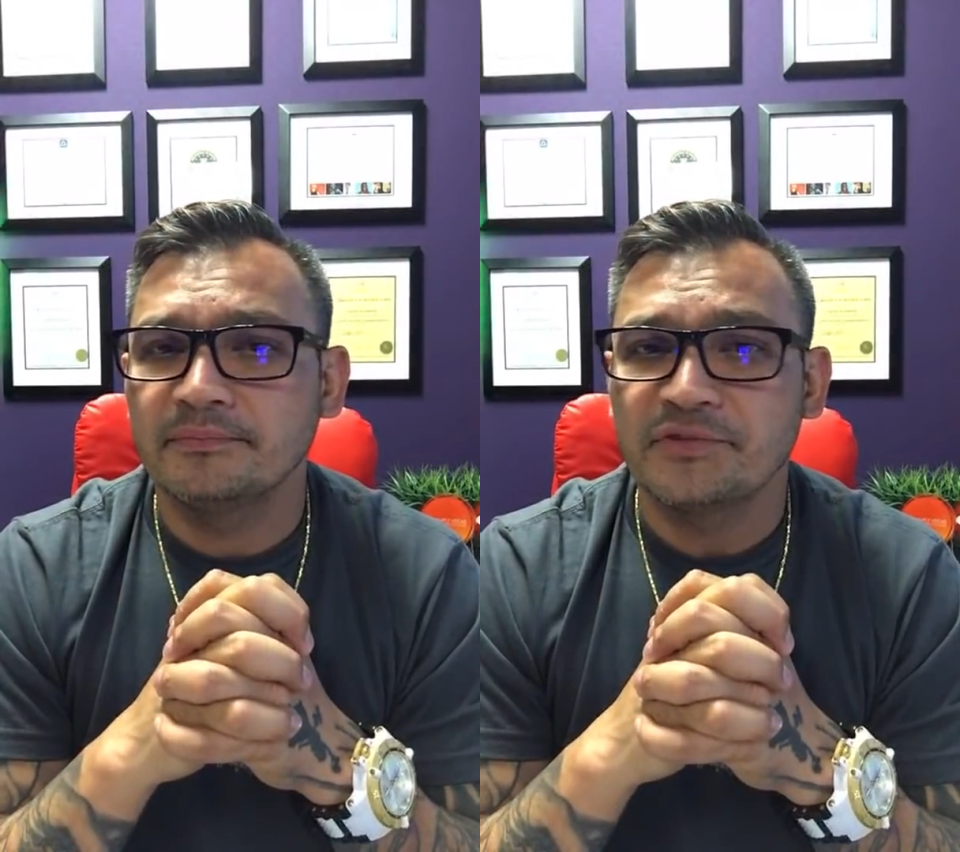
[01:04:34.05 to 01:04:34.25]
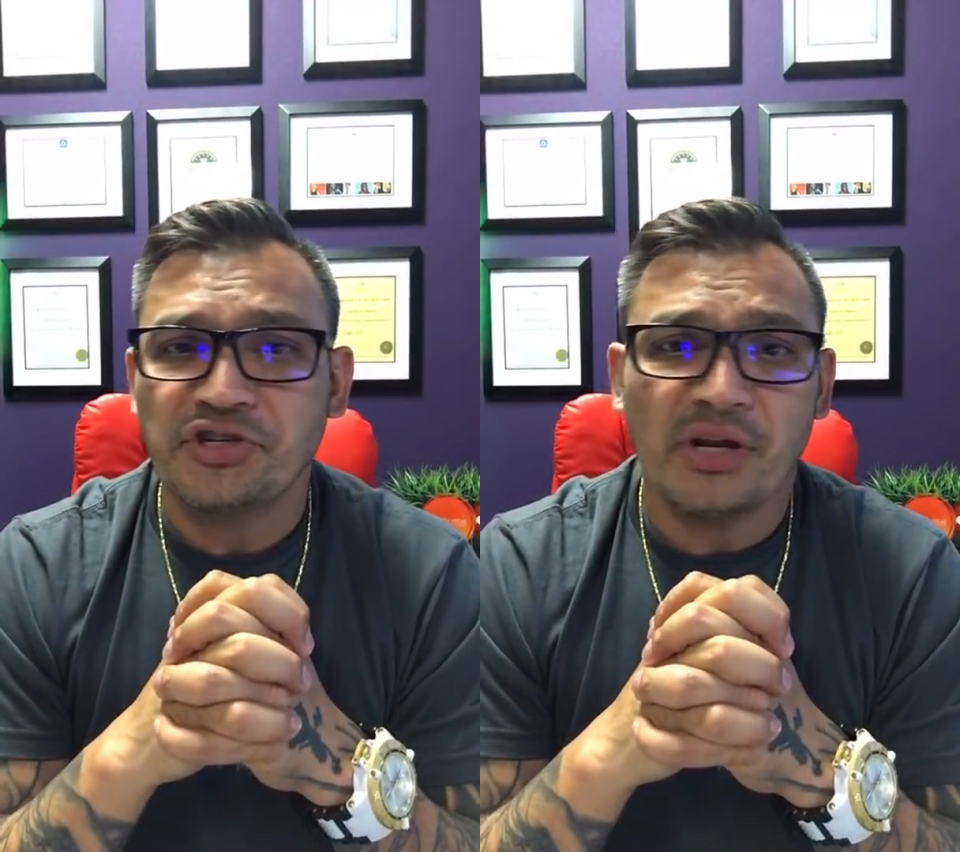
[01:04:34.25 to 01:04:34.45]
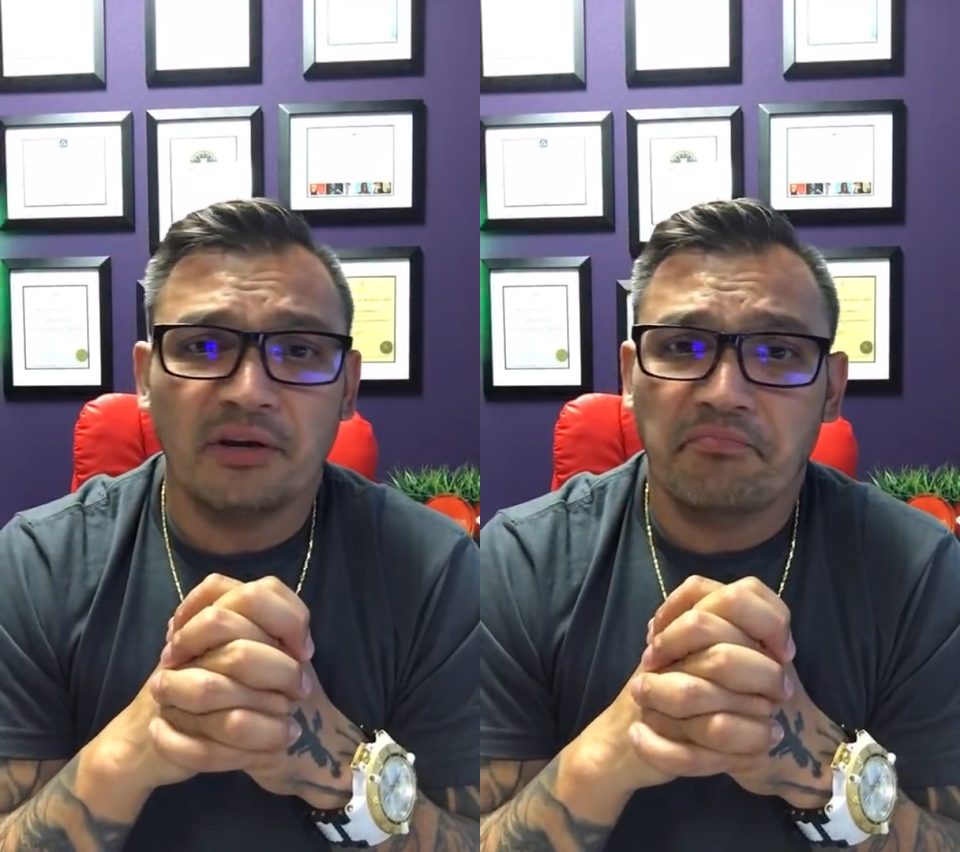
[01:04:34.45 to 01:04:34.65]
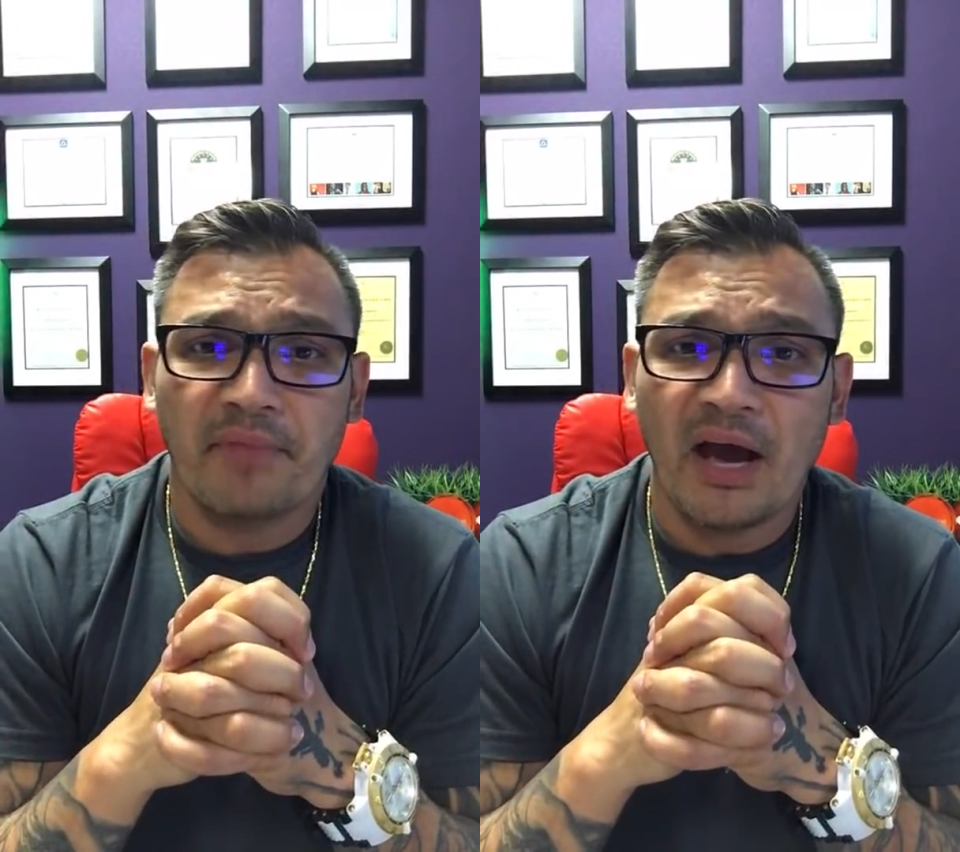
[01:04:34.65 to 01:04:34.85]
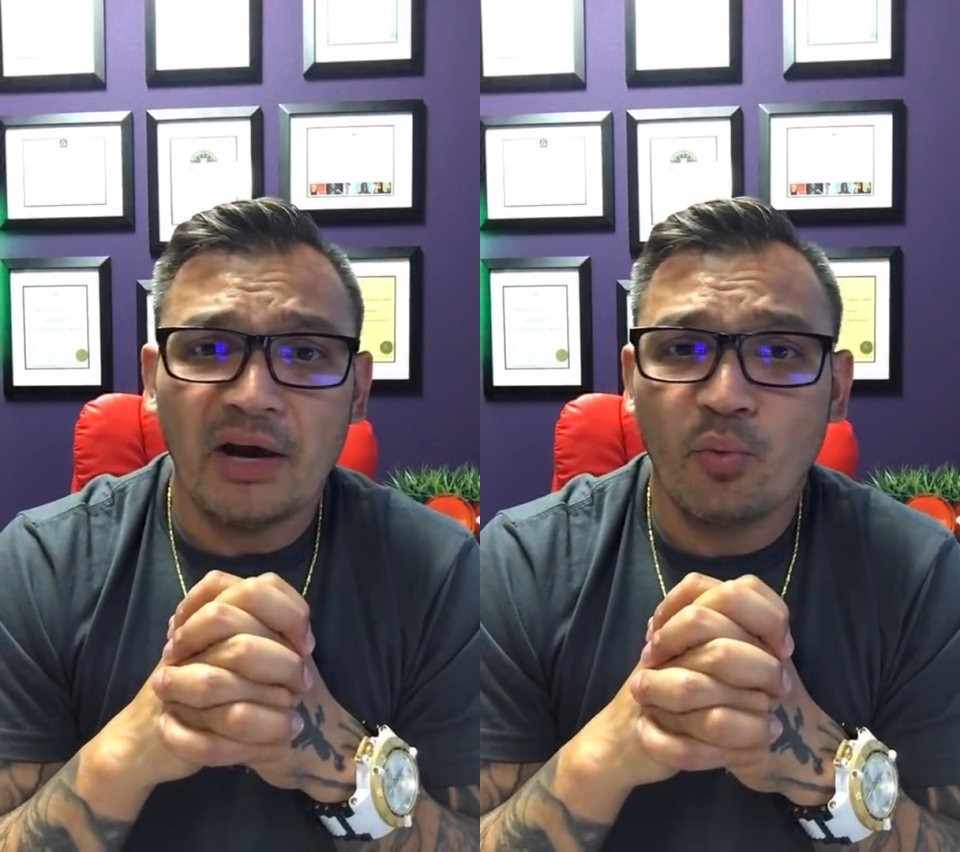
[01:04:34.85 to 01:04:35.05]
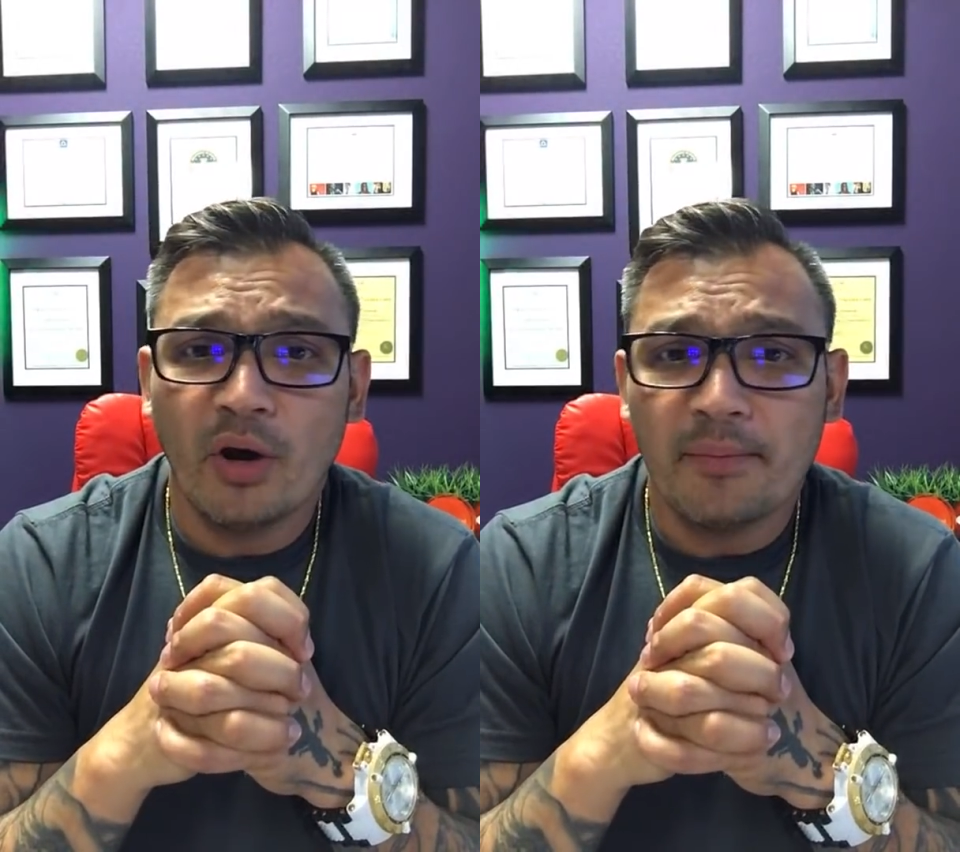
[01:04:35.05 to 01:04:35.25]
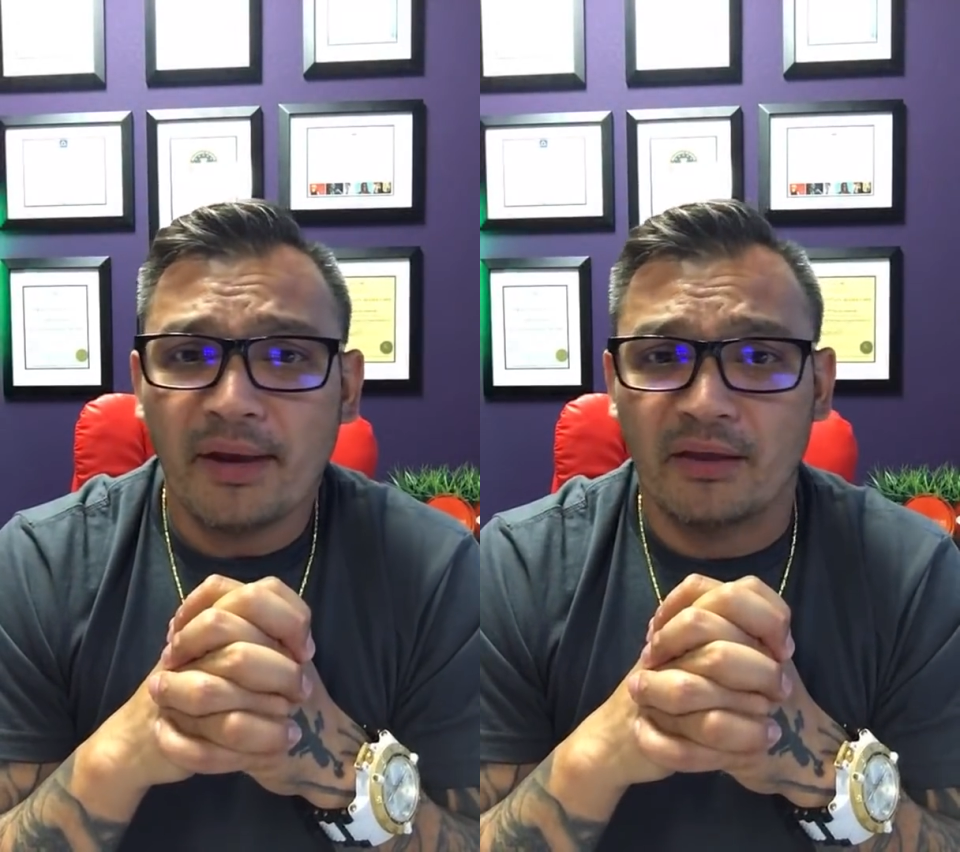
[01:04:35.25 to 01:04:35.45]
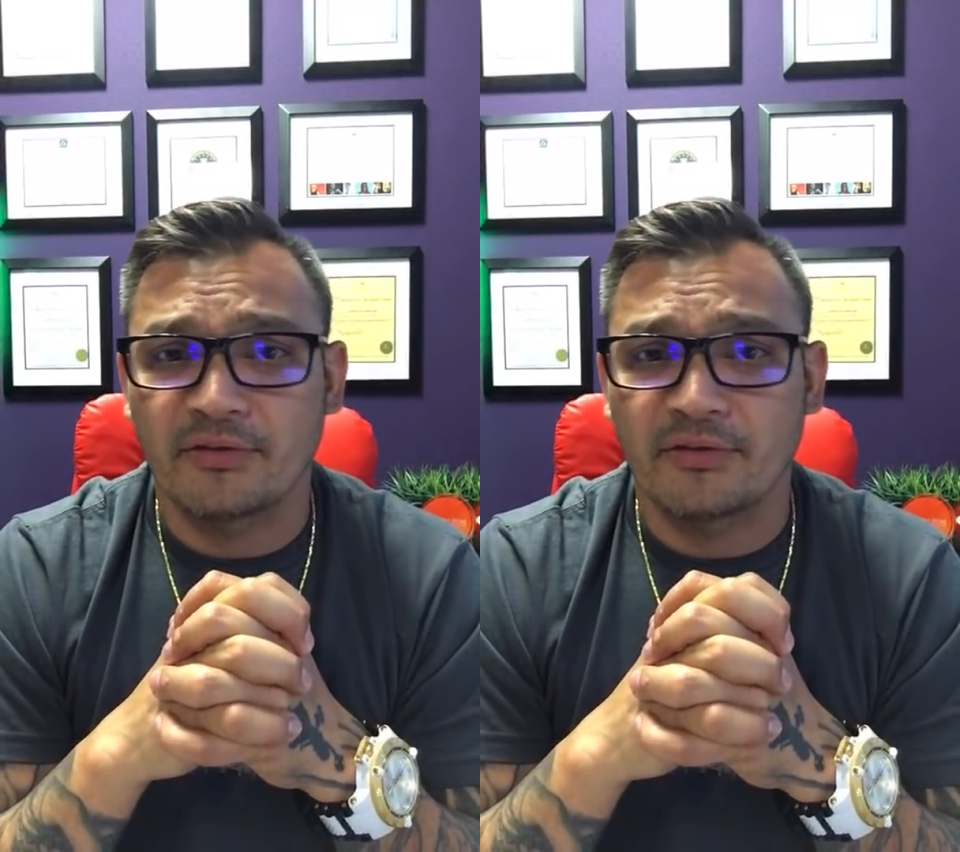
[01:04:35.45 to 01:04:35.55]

shit, I don't want to make